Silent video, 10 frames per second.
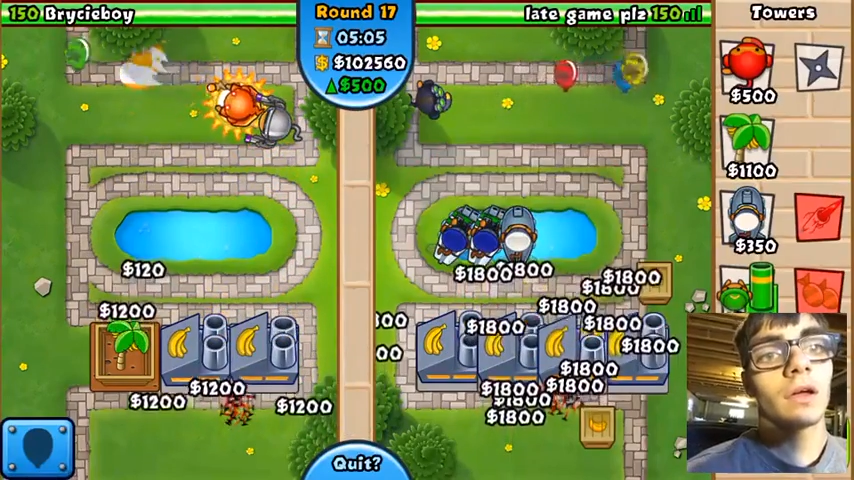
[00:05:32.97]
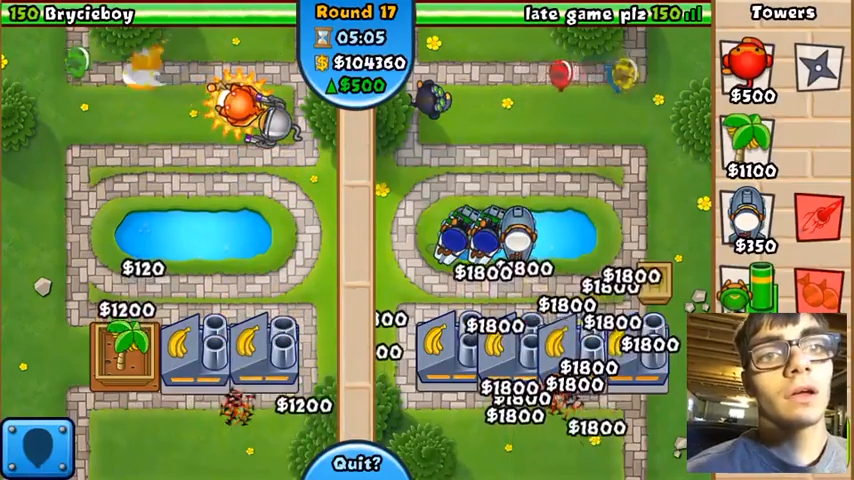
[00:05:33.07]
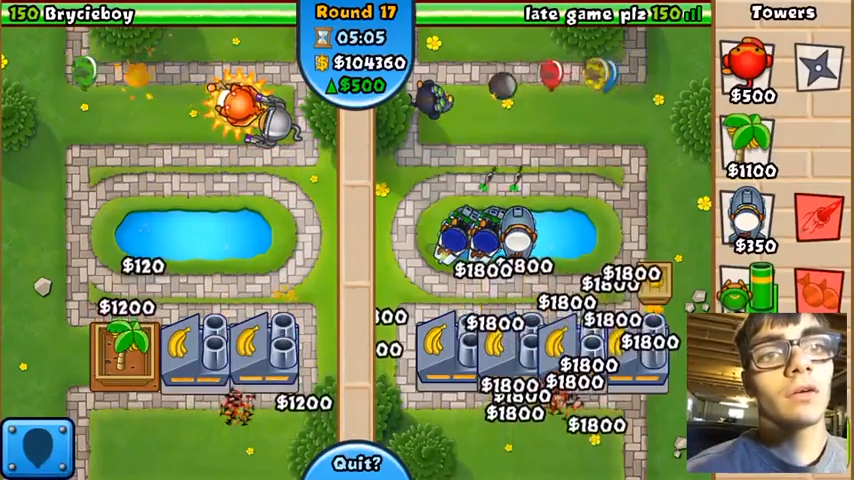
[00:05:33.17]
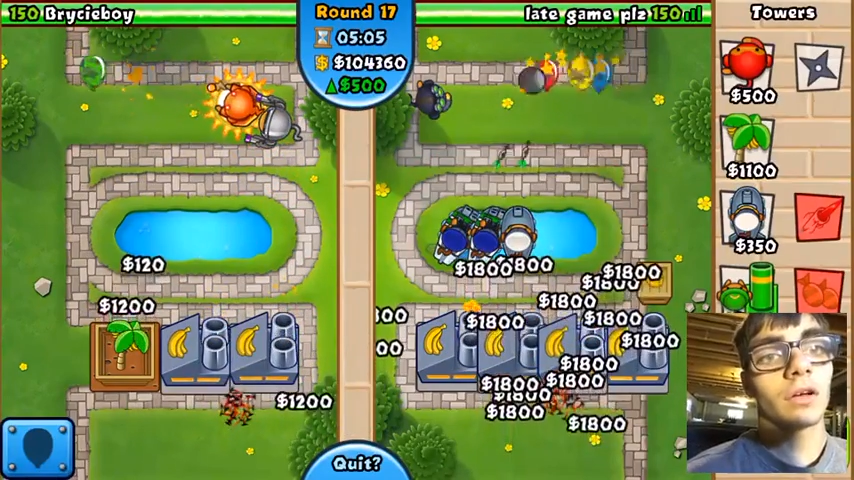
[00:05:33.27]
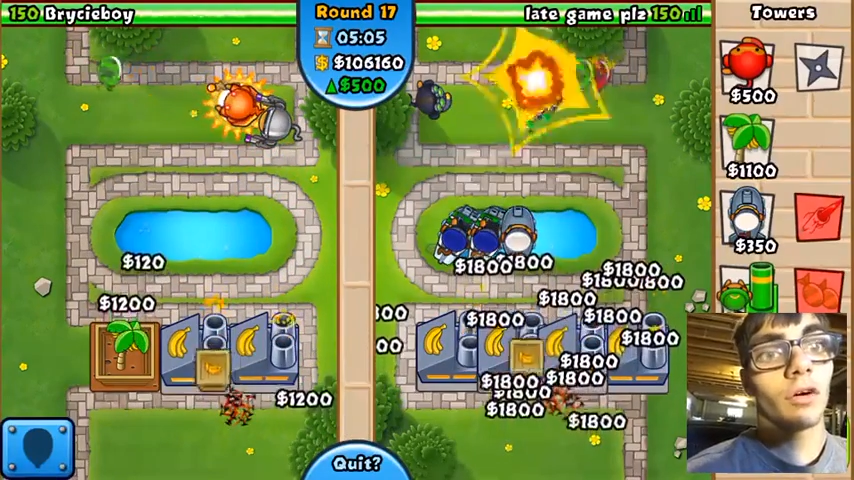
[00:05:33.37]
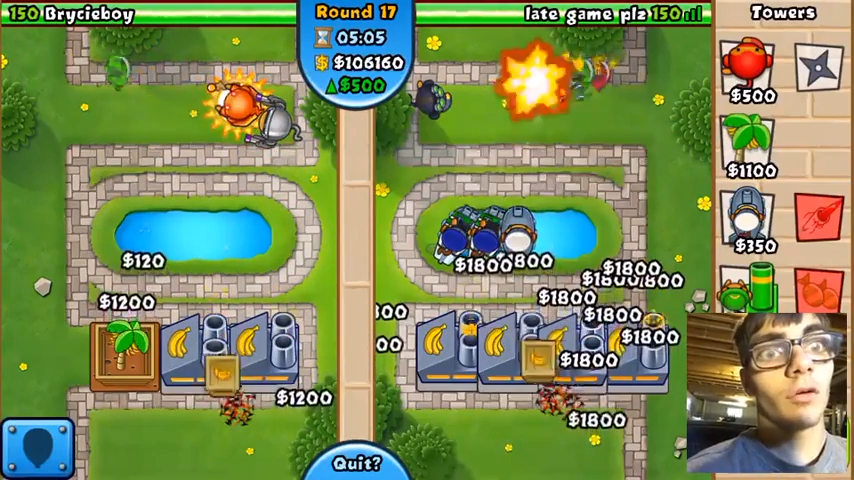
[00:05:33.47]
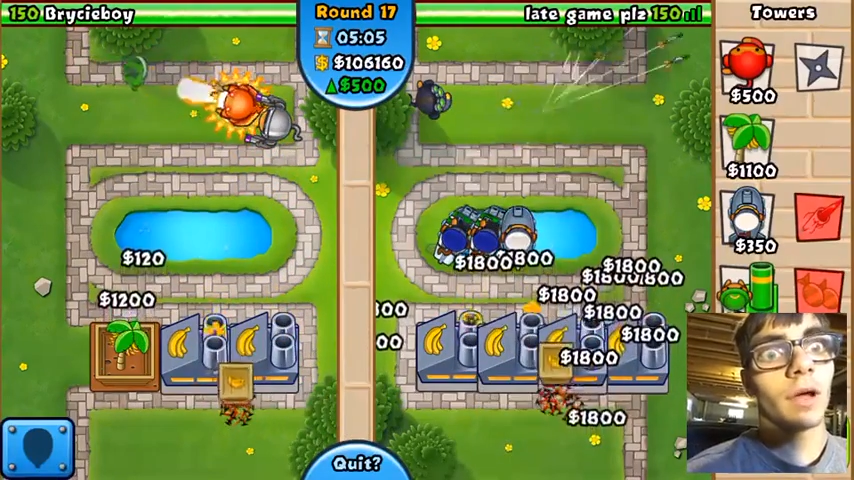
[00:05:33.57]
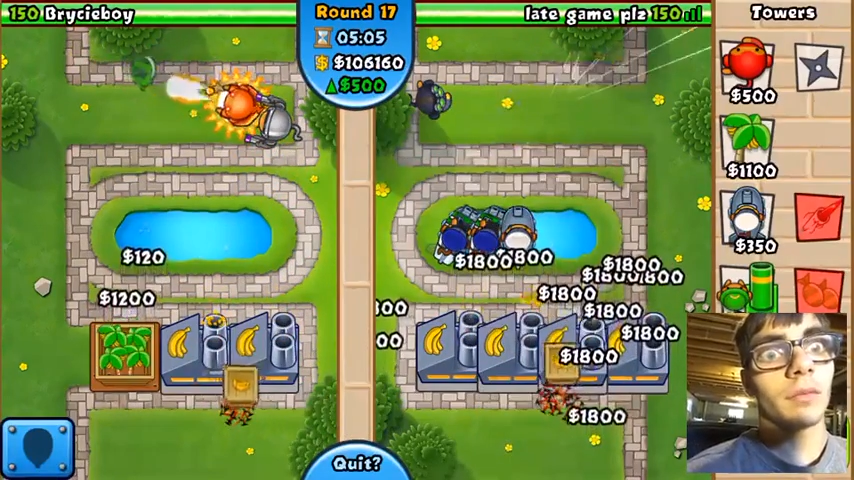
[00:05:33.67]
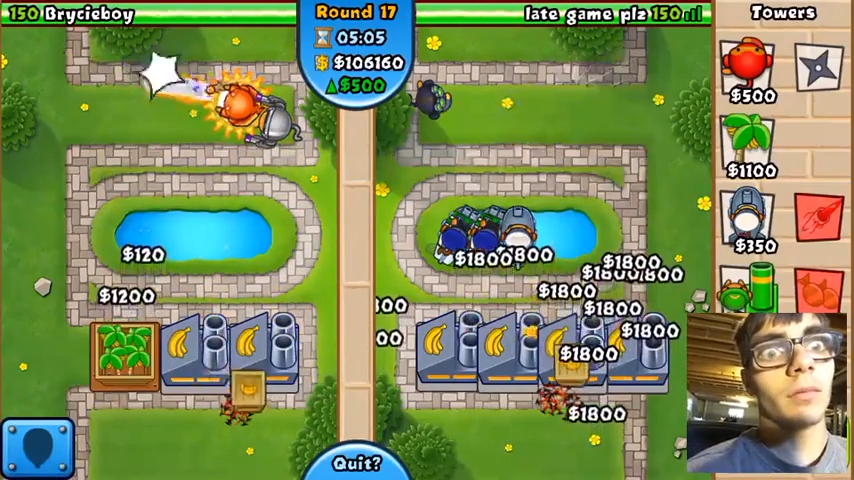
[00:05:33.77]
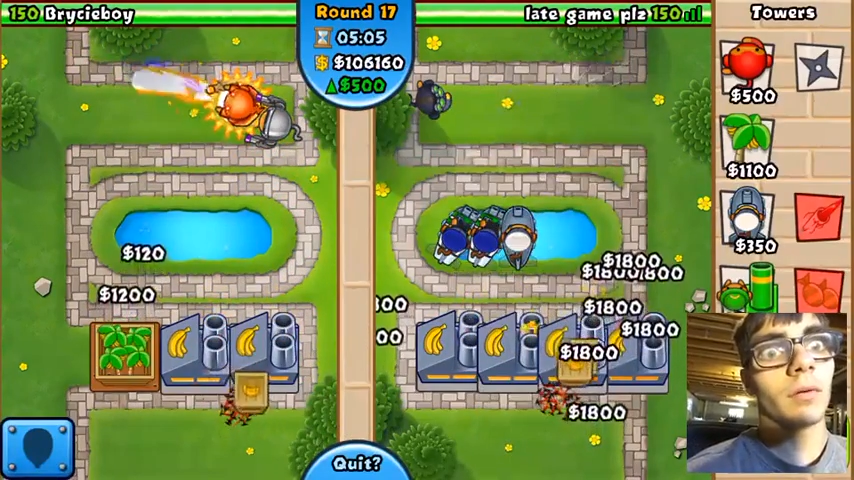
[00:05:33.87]
Collect all
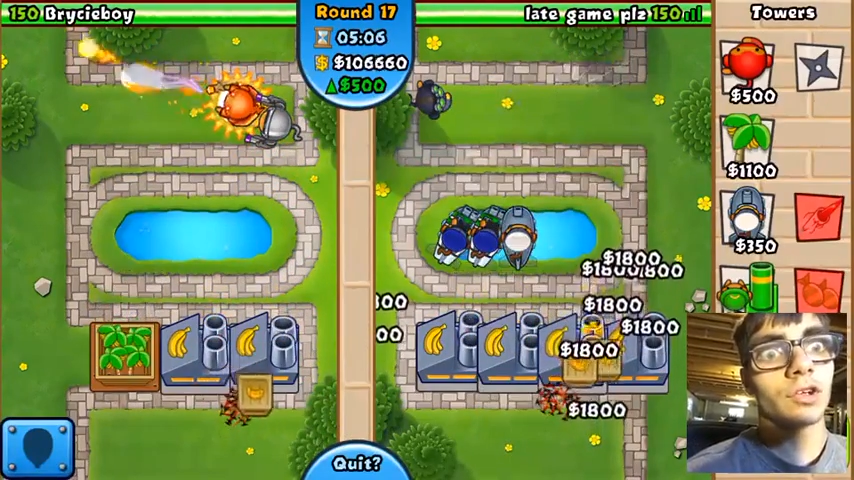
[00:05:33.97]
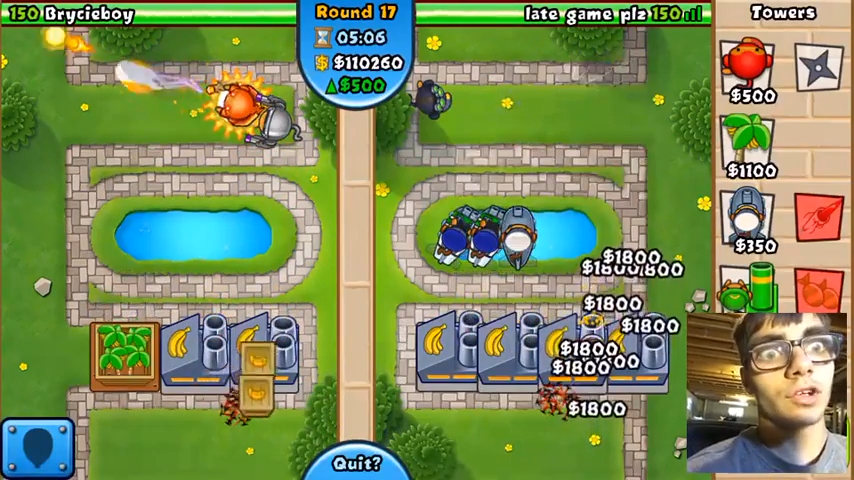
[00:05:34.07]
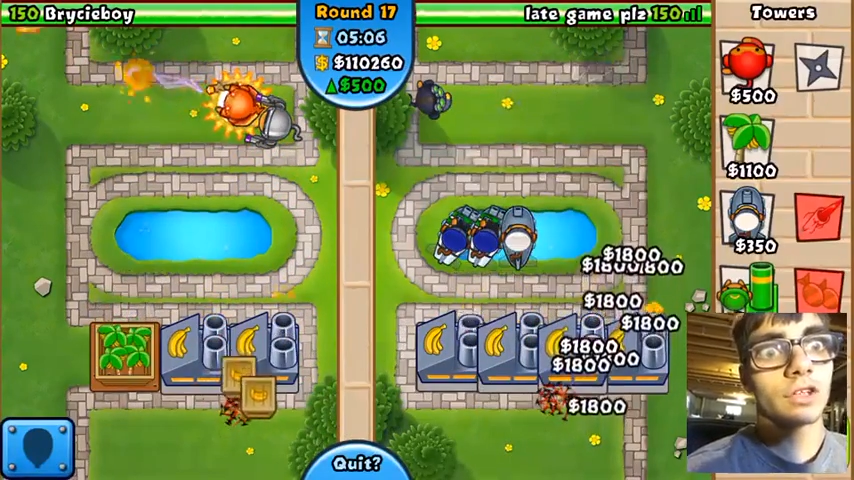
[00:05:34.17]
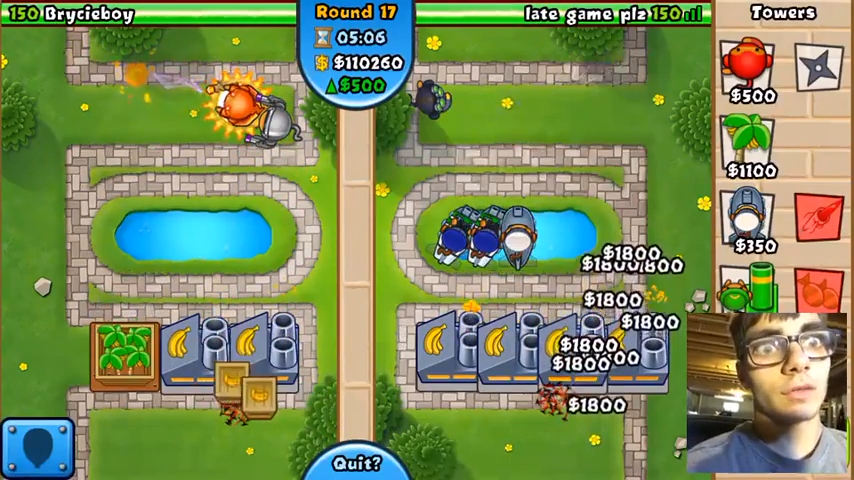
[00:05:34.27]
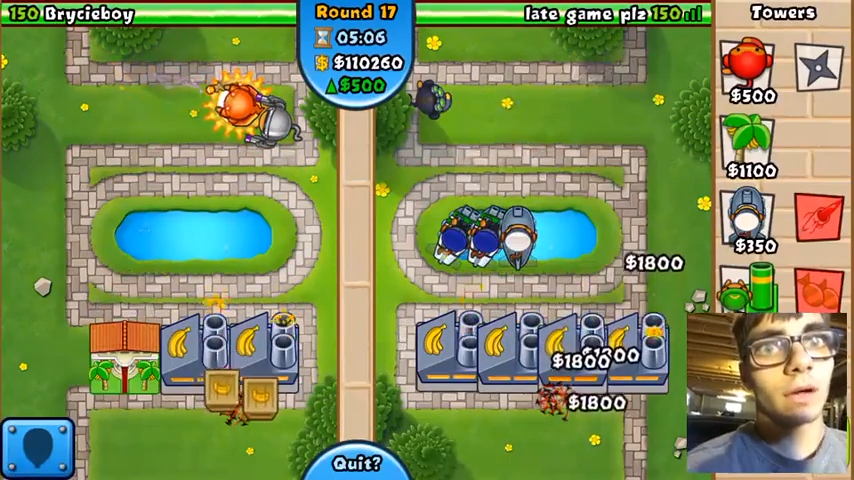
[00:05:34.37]
my bunches of